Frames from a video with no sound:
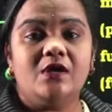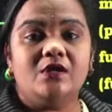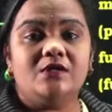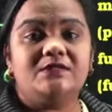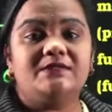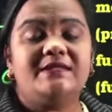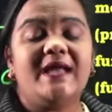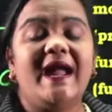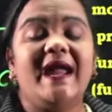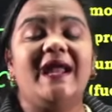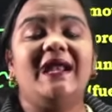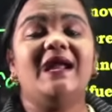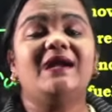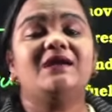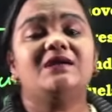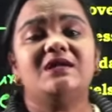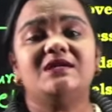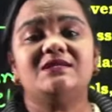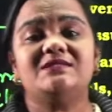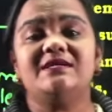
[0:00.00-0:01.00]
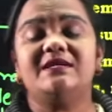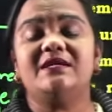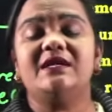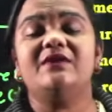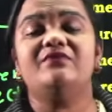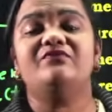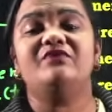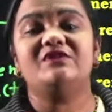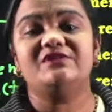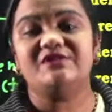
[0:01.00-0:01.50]
the electricity
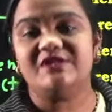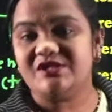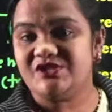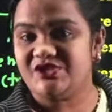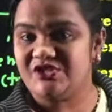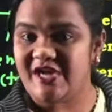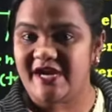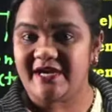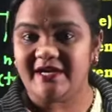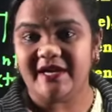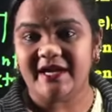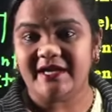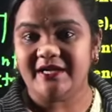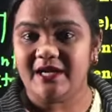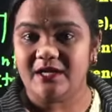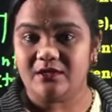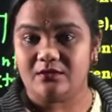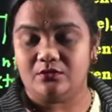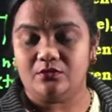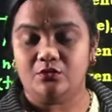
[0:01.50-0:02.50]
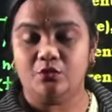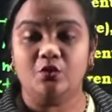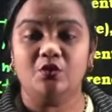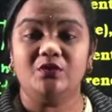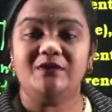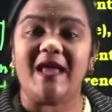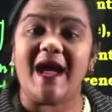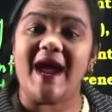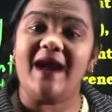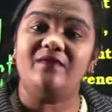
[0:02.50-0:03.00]
which is generated through
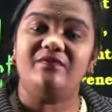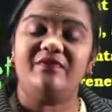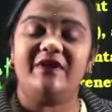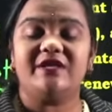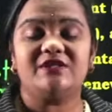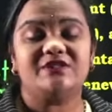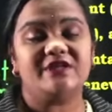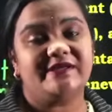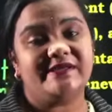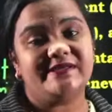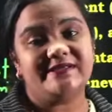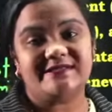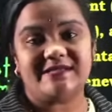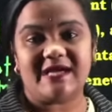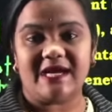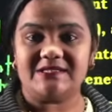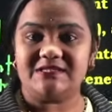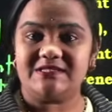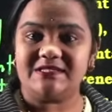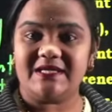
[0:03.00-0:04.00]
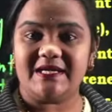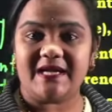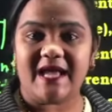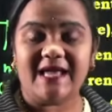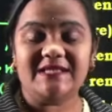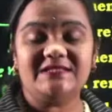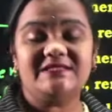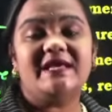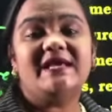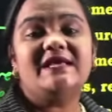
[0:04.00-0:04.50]
that friction is considered
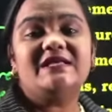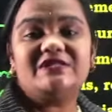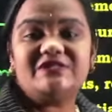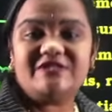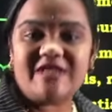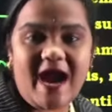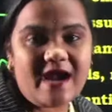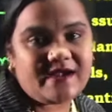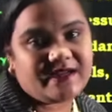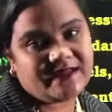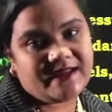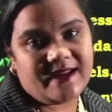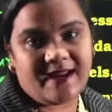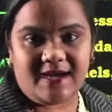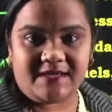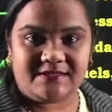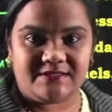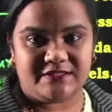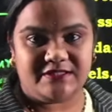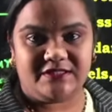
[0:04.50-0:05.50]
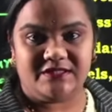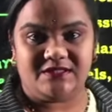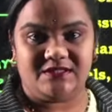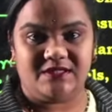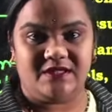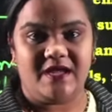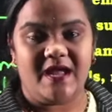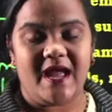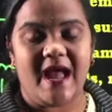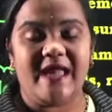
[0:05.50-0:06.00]
as static electricity.
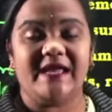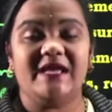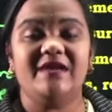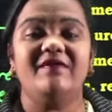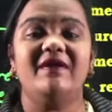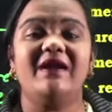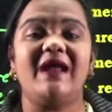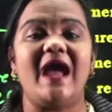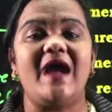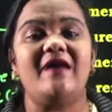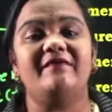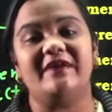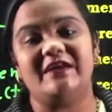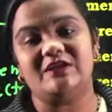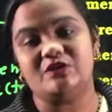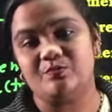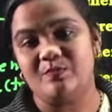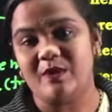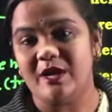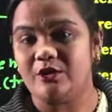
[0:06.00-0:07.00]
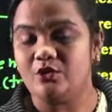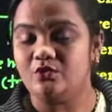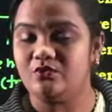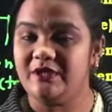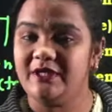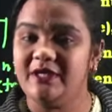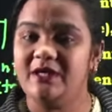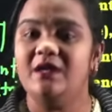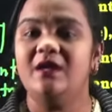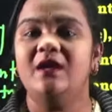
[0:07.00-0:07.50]
Even I have explained you
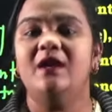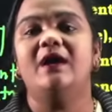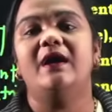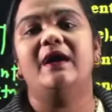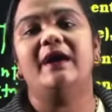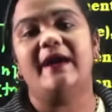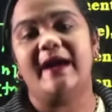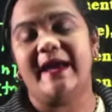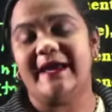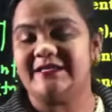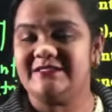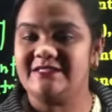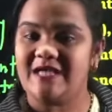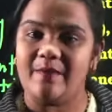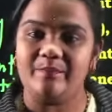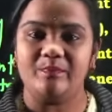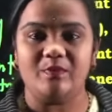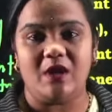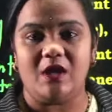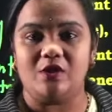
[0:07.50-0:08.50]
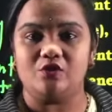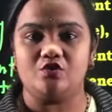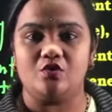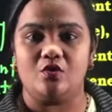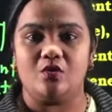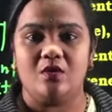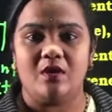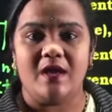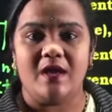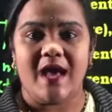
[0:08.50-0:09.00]
the example also.
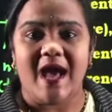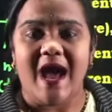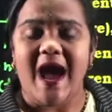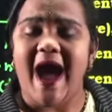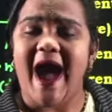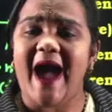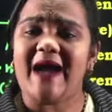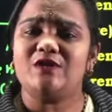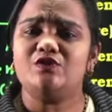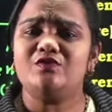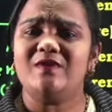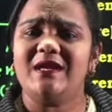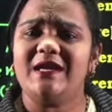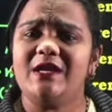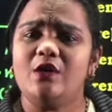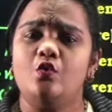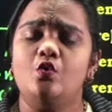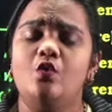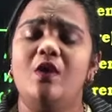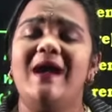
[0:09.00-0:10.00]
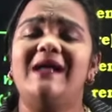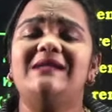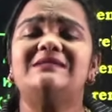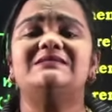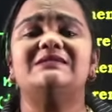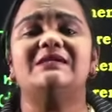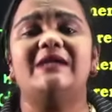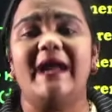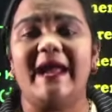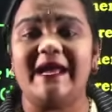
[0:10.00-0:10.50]
Actually, who
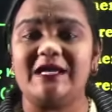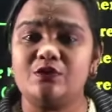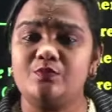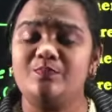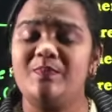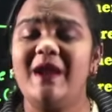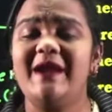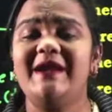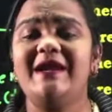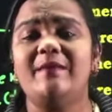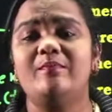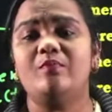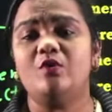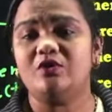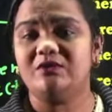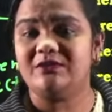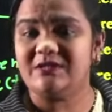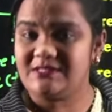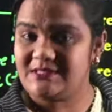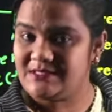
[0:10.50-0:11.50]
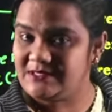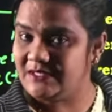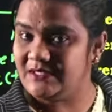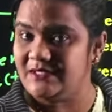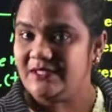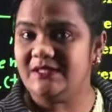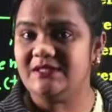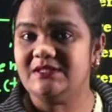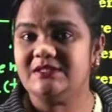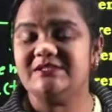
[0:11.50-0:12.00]
has explained about this
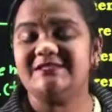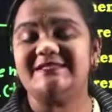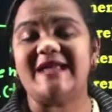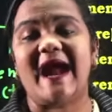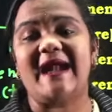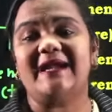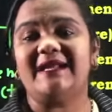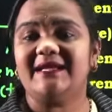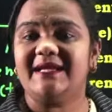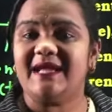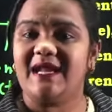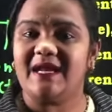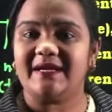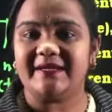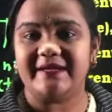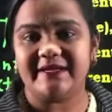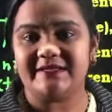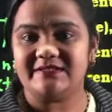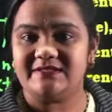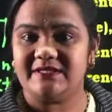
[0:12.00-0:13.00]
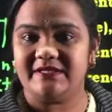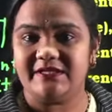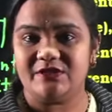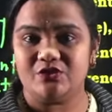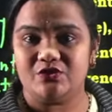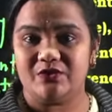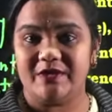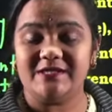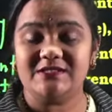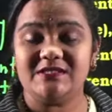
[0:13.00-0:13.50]
static electricity,
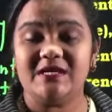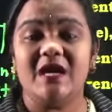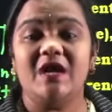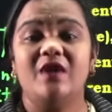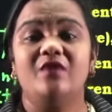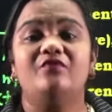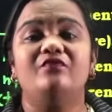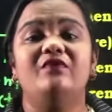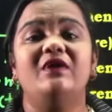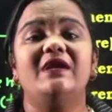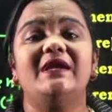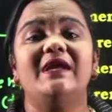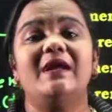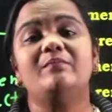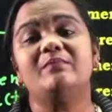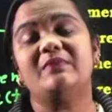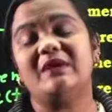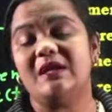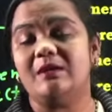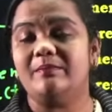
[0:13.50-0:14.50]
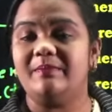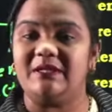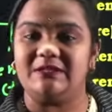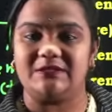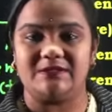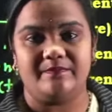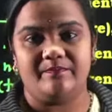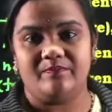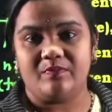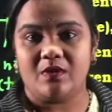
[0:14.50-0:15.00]
students? William Gilbert.
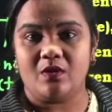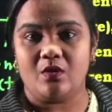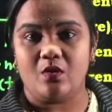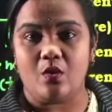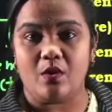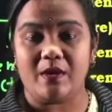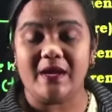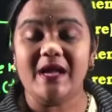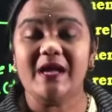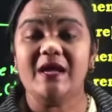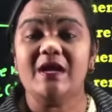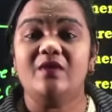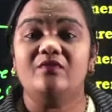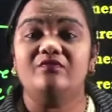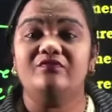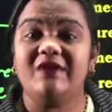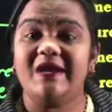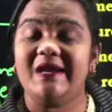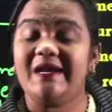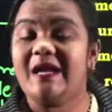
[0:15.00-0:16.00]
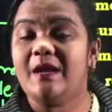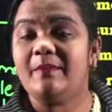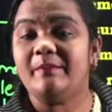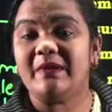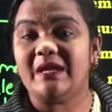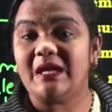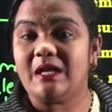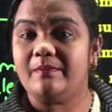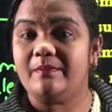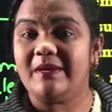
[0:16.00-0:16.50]
Okay, William
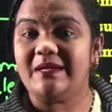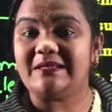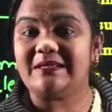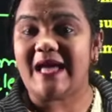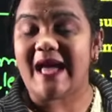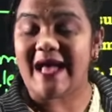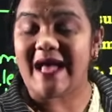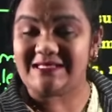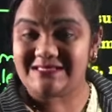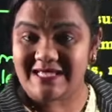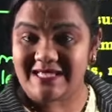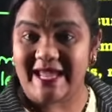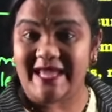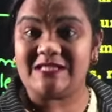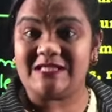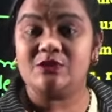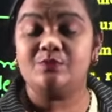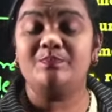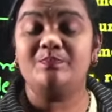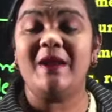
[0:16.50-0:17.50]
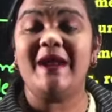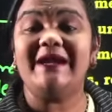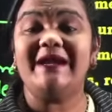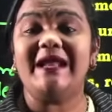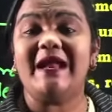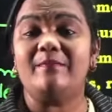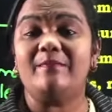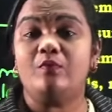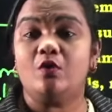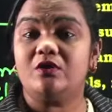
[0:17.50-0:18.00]
Gilbert has explained
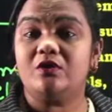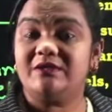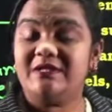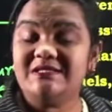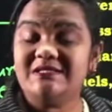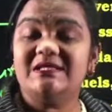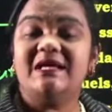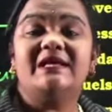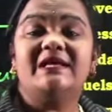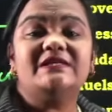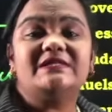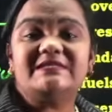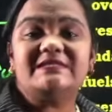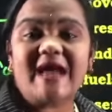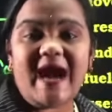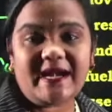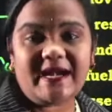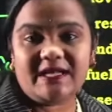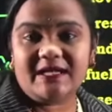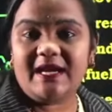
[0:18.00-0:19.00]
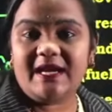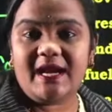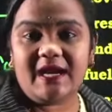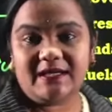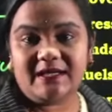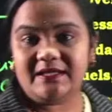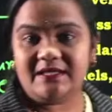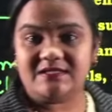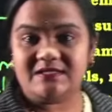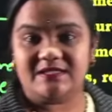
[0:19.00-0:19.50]
about this static
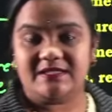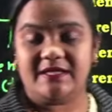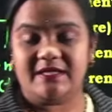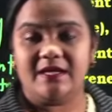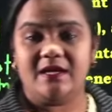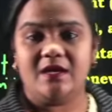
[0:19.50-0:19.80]
electricity.